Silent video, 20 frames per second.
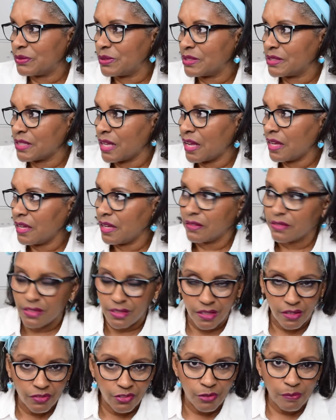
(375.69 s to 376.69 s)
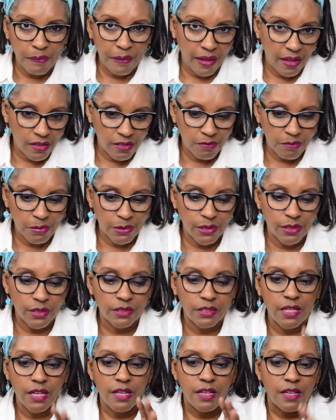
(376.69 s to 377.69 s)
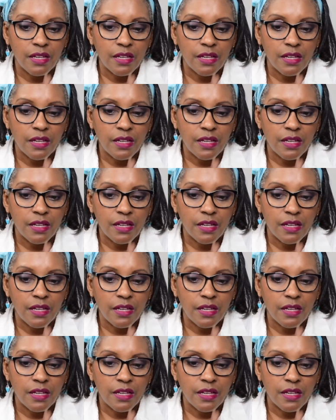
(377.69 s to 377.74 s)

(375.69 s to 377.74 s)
which I have several pattern books